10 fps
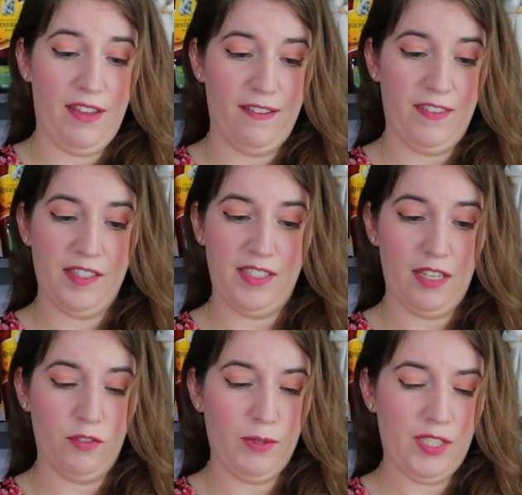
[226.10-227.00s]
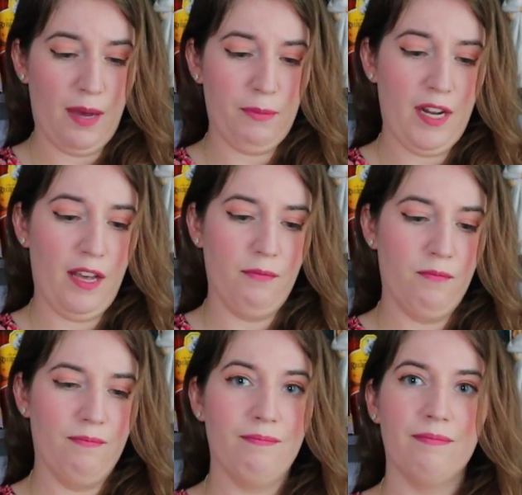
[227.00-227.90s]
any of these say twist top or not.
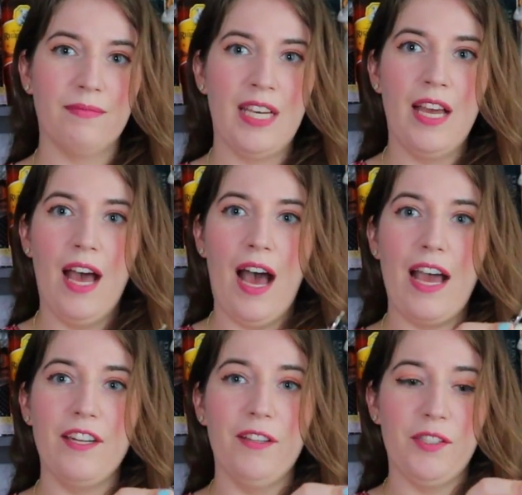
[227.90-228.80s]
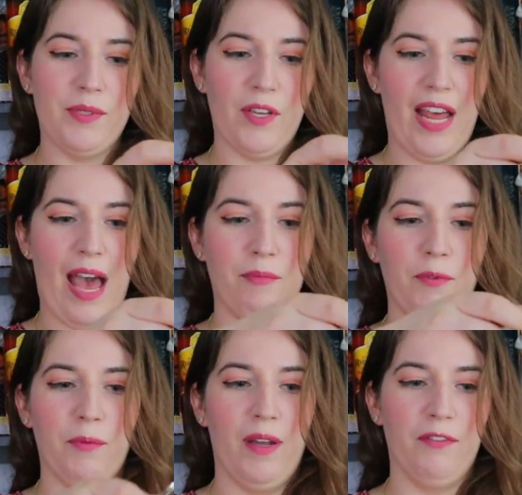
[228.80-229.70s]
I knew this was going to happen
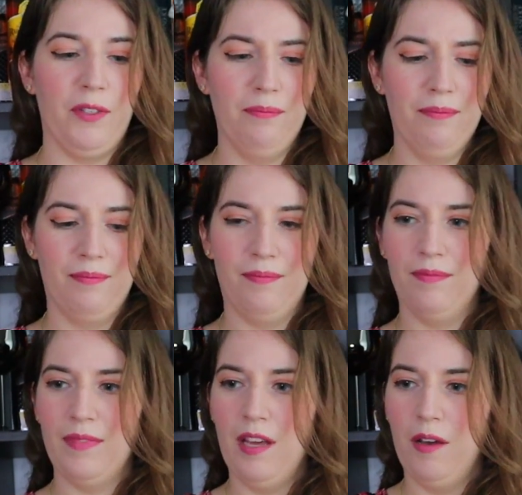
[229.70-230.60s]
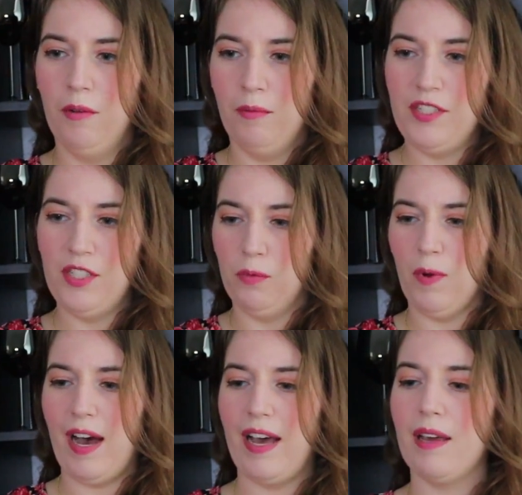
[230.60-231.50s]
with one of them, which is
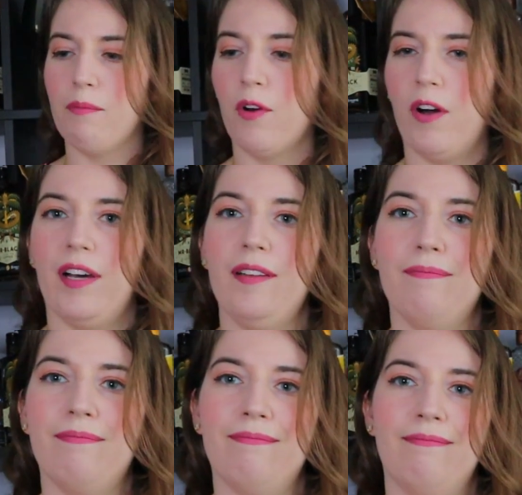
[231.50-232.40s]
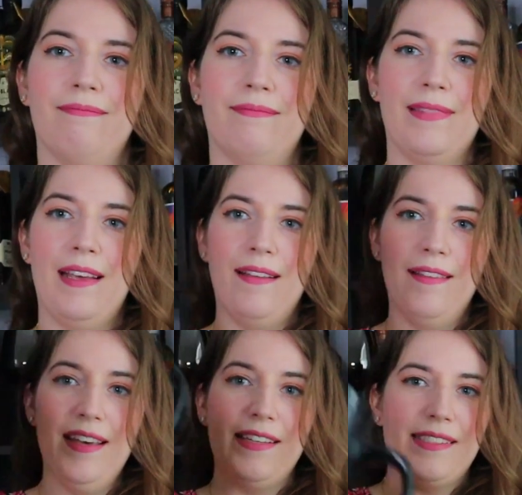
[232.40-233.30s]
why I brought
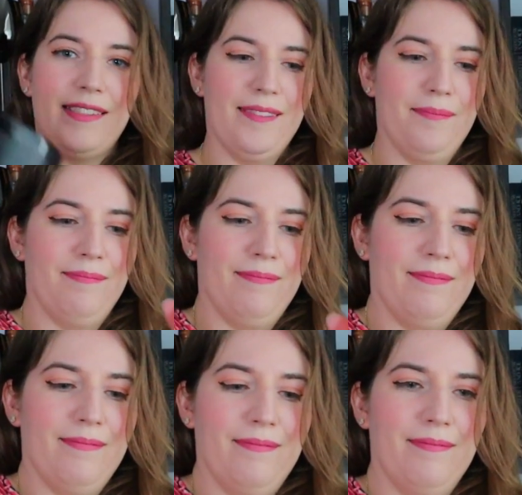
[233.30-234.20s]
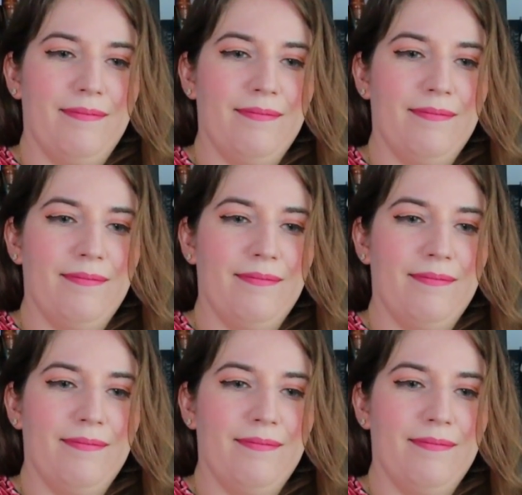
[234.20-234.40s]
this. So